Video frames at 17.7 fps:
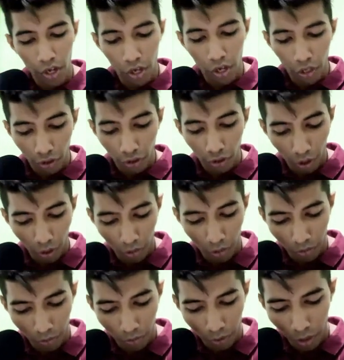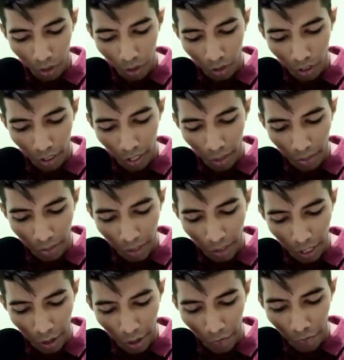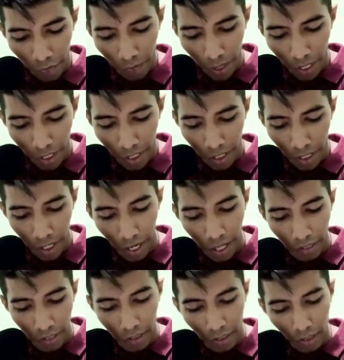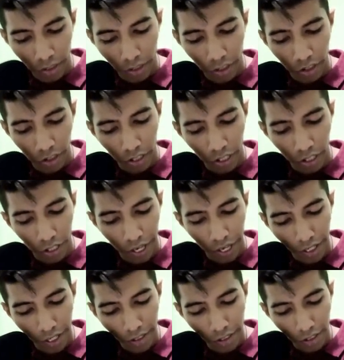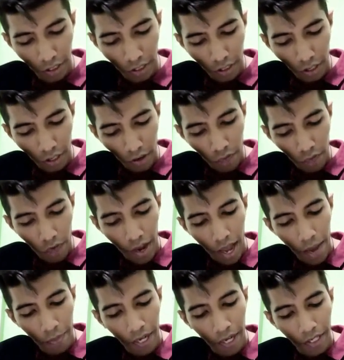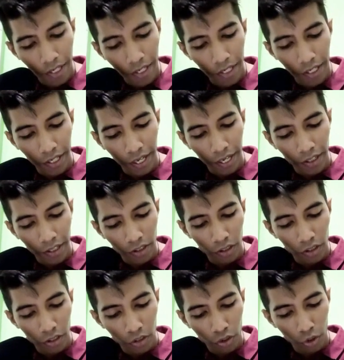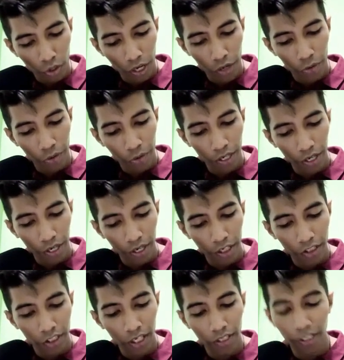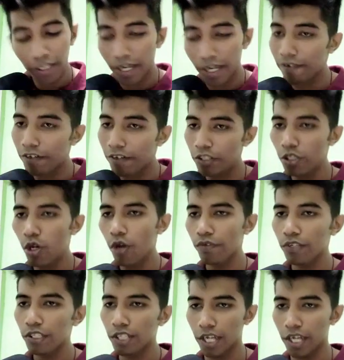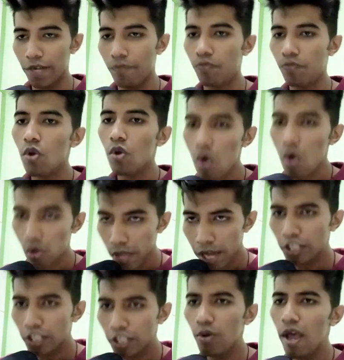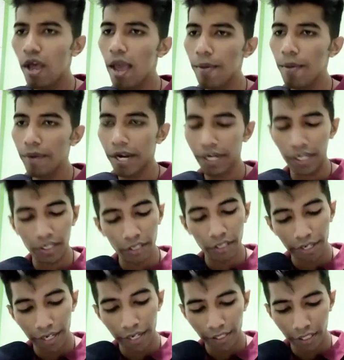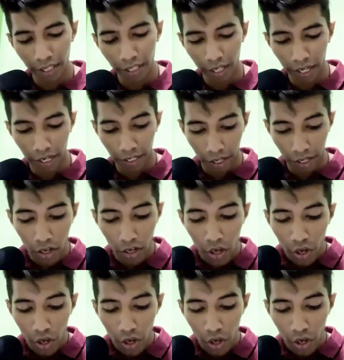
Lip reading: So this is the nums array of mine, and this is this index. Why I am writing index? So that you can understand the traversal of this array. That's why I am writing the index again and again.